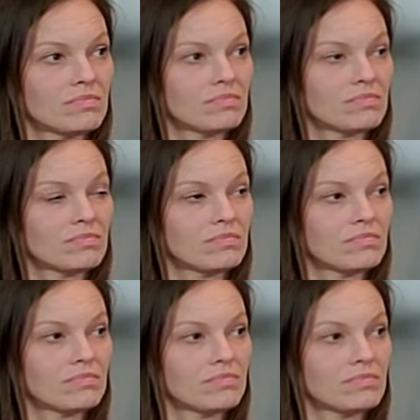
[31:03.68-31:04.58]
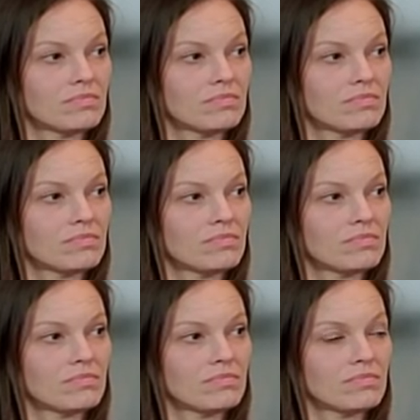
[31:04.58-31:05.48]

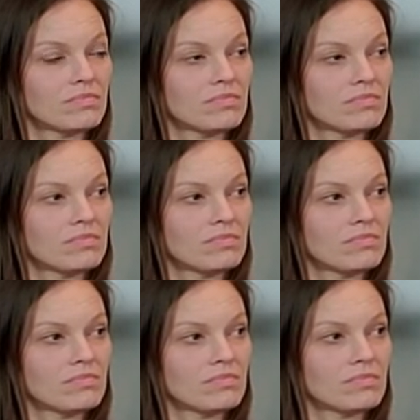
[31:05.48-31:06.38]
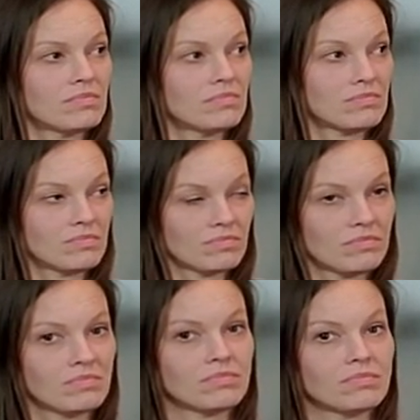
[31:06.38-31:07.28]

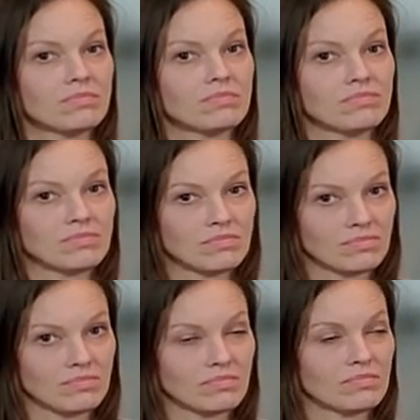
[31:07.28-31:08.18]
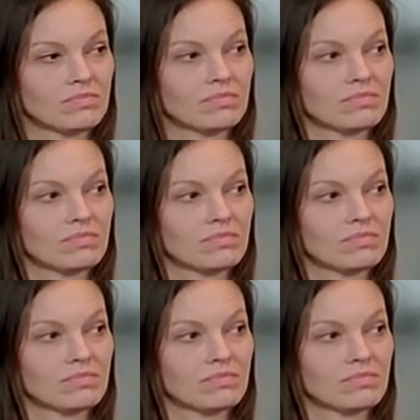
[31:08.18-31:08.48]
(not speaking)